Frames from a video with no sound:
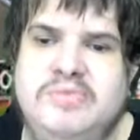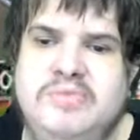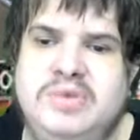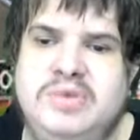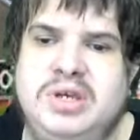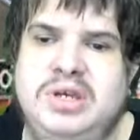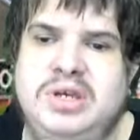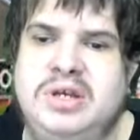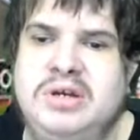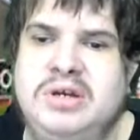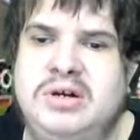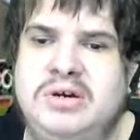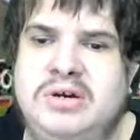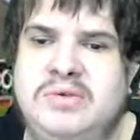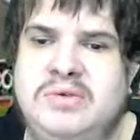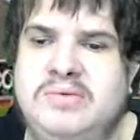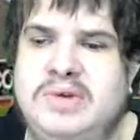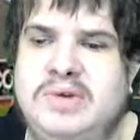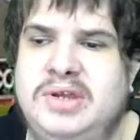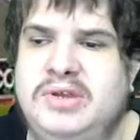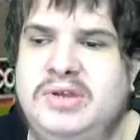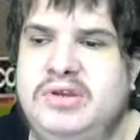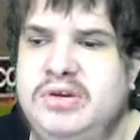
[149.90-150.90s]
you know,
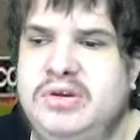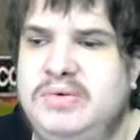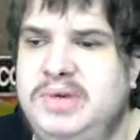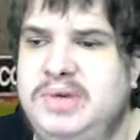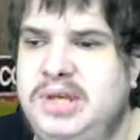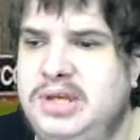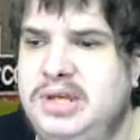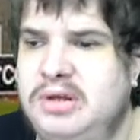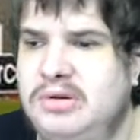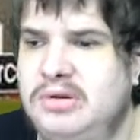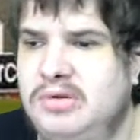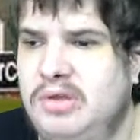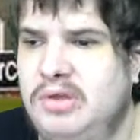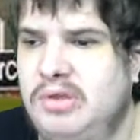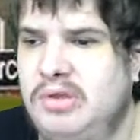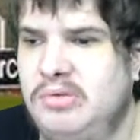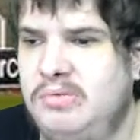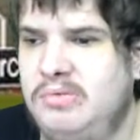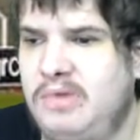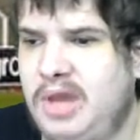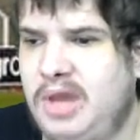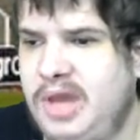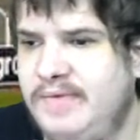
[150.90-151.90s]
and doing
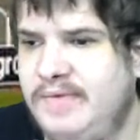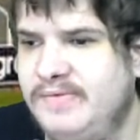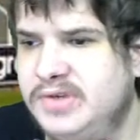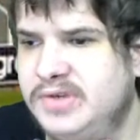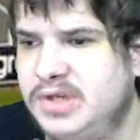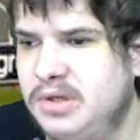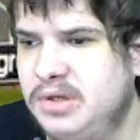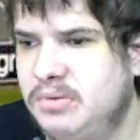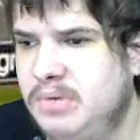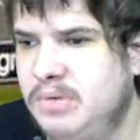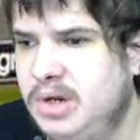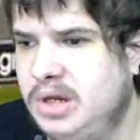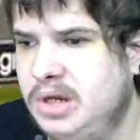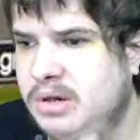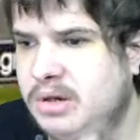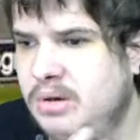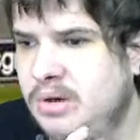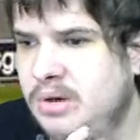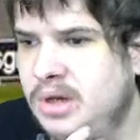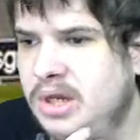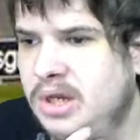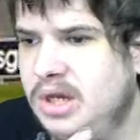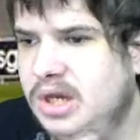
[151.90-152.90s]
ever so
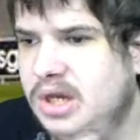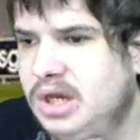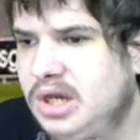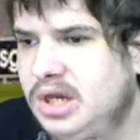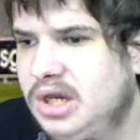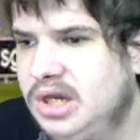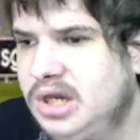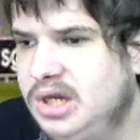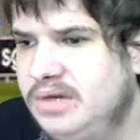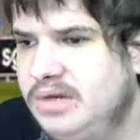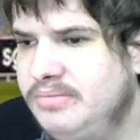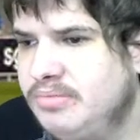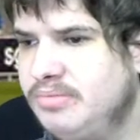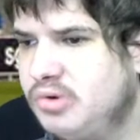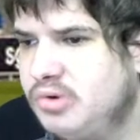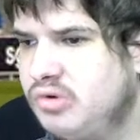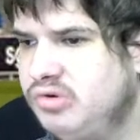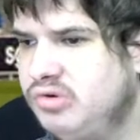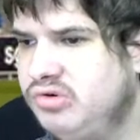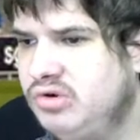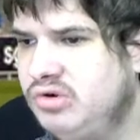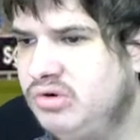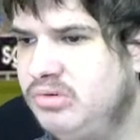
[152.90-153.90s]
well. Um,
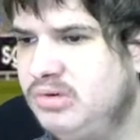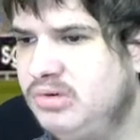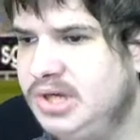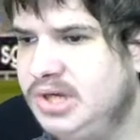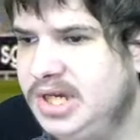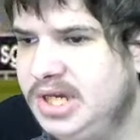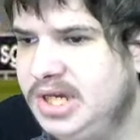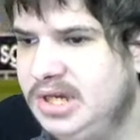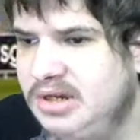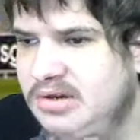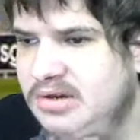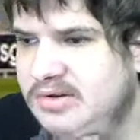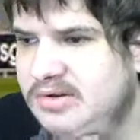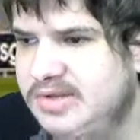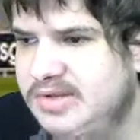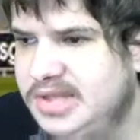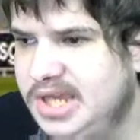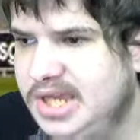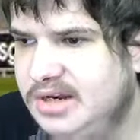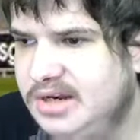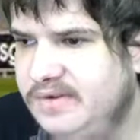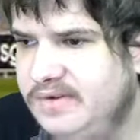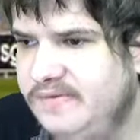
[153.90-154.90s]
Crawley uh,
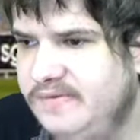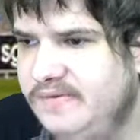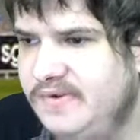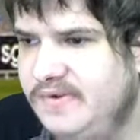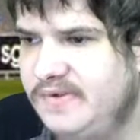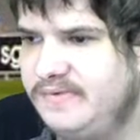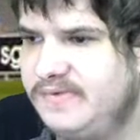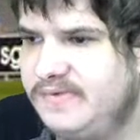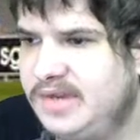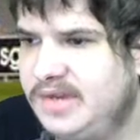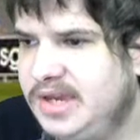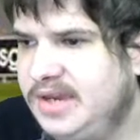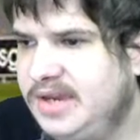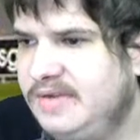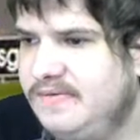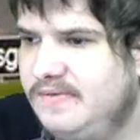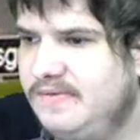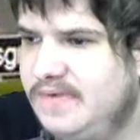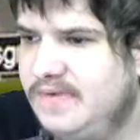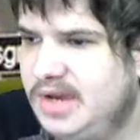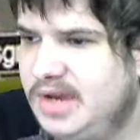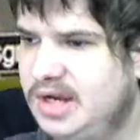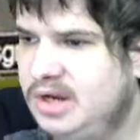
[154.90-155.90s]
down in 15th
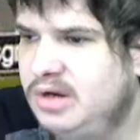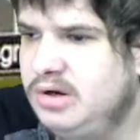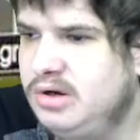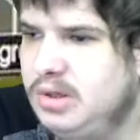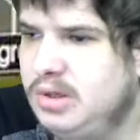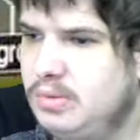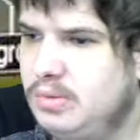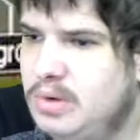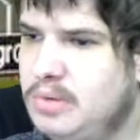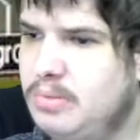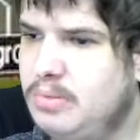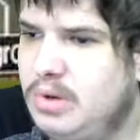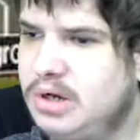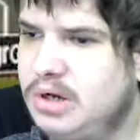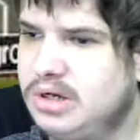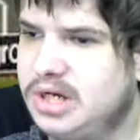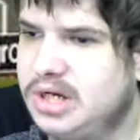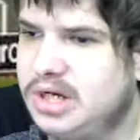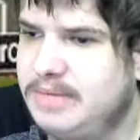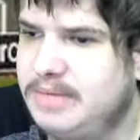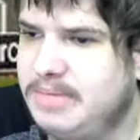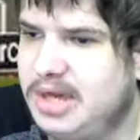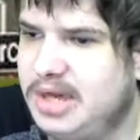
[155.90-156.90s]
and only won one
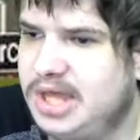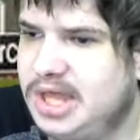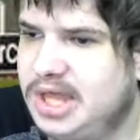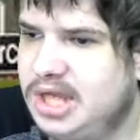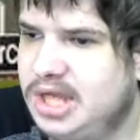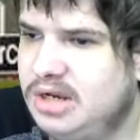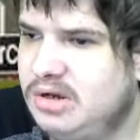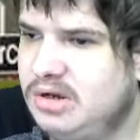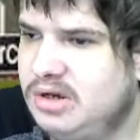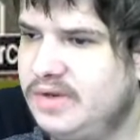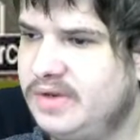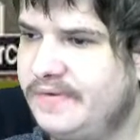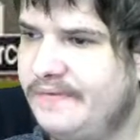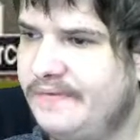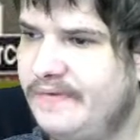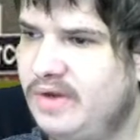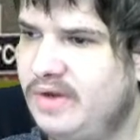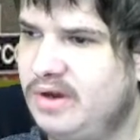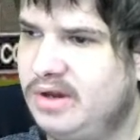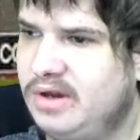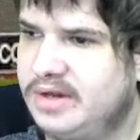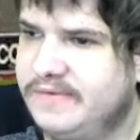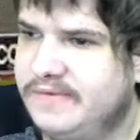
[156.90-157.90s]
game out of their last
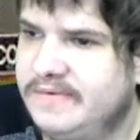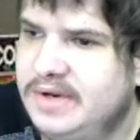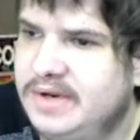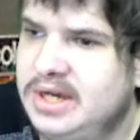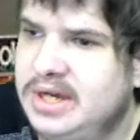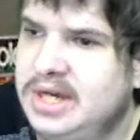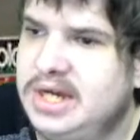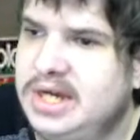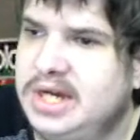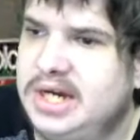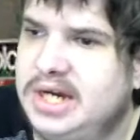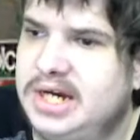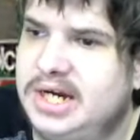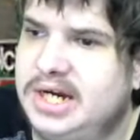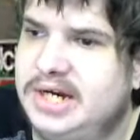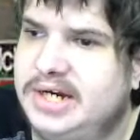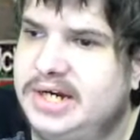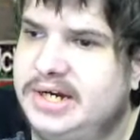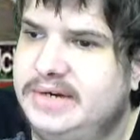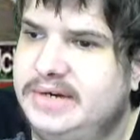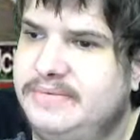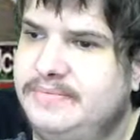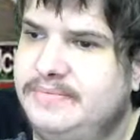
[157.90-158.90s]
five.
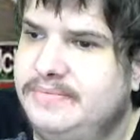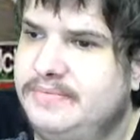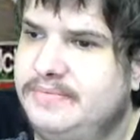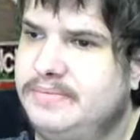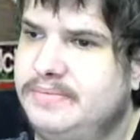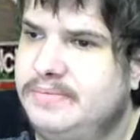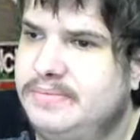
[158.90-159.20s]
Um,